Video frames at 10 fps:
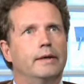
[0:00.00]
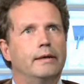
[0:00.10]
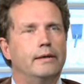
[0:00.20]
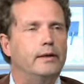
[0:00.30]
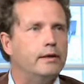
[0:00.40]

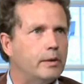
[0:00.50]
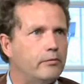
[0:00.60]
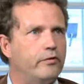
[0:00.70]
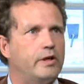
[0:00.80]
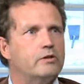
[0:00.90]
link
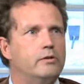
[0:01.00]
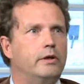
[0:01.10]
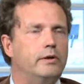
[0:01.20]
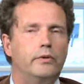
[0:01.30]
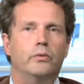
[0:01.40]
up
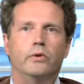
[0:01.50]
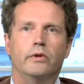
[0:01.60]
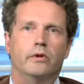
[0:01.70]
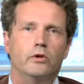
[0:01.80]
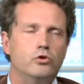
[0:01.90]
veterinary
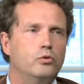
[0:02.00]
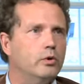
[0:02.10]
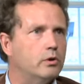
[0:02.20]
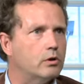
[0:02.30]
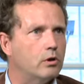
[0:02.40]
with
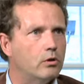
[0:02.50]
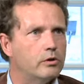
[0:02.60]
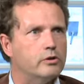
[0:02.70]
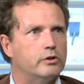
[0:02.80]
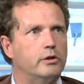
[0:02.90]
human
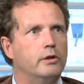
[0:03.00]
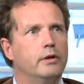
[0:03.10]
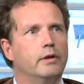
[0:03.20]
oncology,